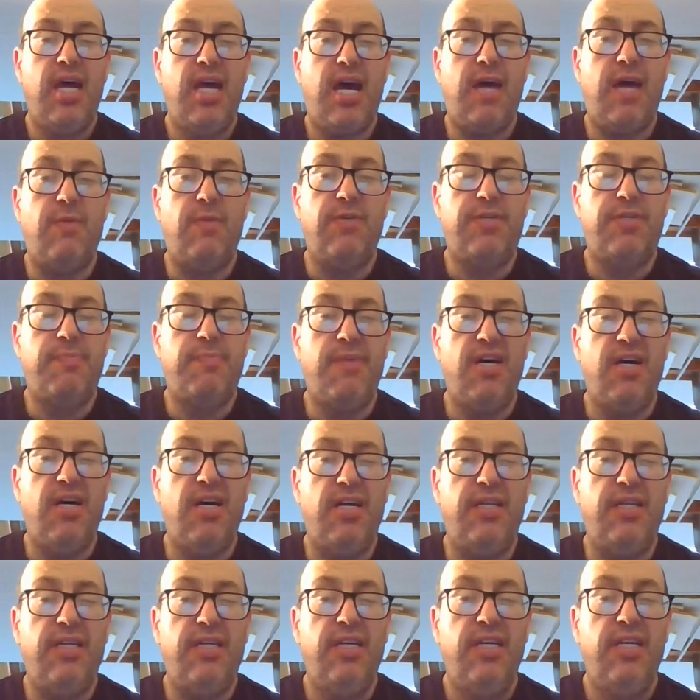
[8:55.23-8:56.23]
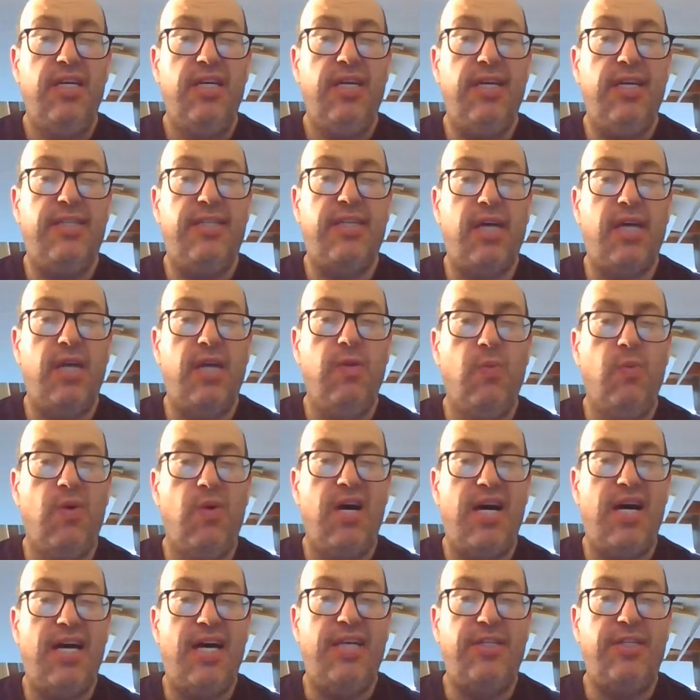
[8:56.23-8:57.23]
I respond, it's
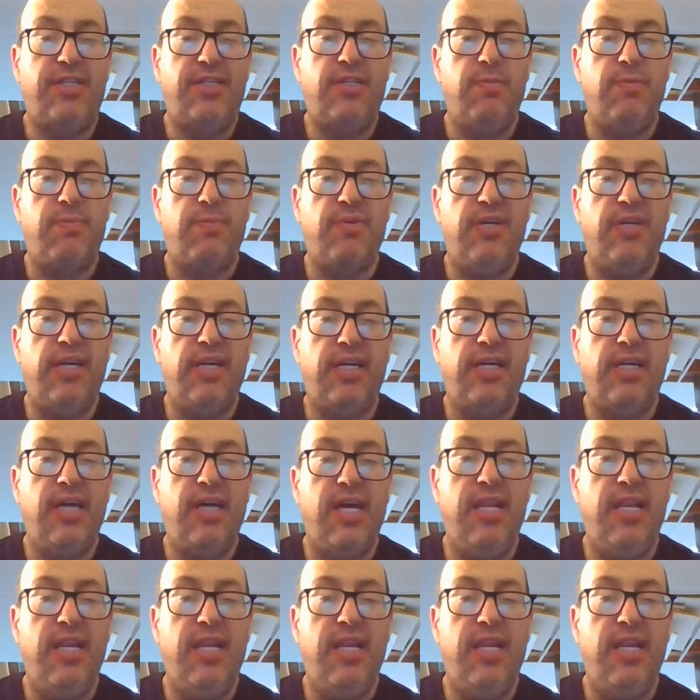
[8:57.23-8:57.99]
unwise to bring